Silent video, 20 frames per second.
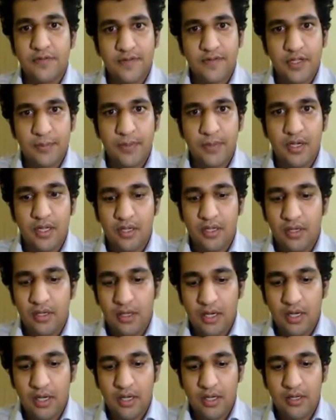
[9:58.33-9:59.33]
fiber layer
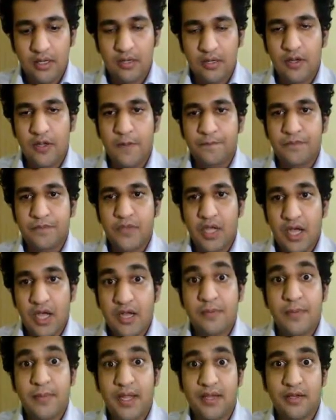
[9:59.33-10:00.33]
are
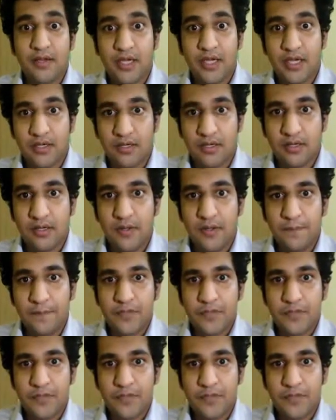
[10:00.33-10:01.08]
unmyelinated.